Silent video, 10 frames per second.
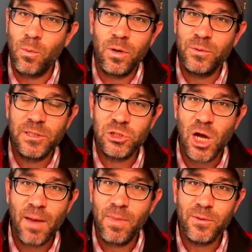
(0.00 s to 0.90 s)
Where it was a
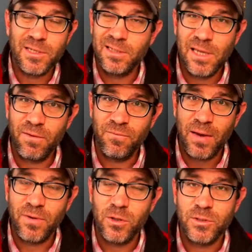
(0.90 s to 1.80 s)
job that was going to take
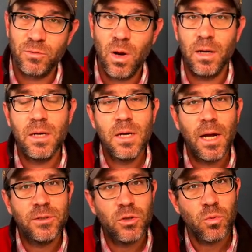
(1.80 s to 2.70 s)
5 hours to run.
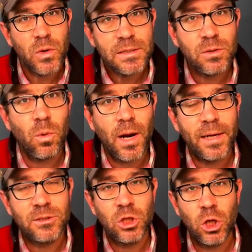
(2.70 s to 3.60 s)
And so the reason why
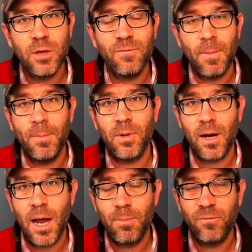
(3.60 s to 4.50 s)
it's good for people on
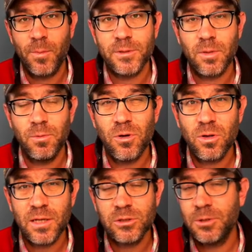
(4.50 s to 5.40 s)
a high performance computer
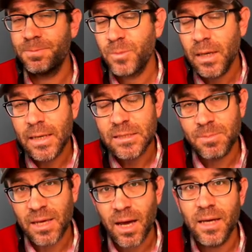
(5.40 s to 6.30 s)
cluster is
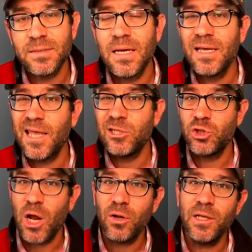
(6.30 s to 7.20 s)
because they
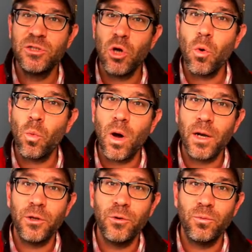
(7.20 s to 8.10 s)
generally don't
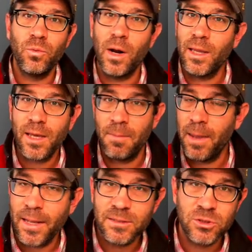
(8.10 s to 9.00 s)
want you running
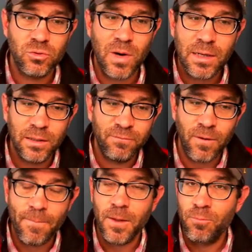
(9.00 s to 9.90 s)
commands directly
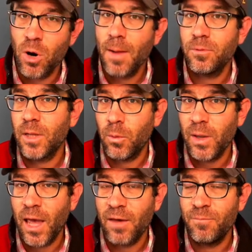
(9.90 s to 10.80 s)
from the prompt like we
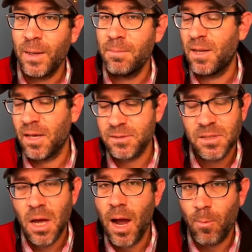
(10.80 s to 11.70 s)
have been, because
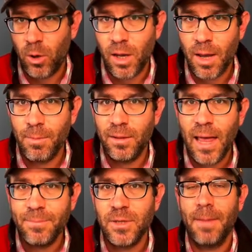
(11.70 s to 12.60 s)
I'm working on my
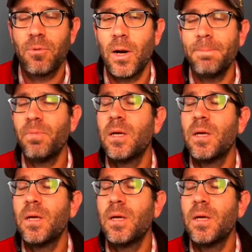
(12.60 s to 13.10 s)
laptop, right?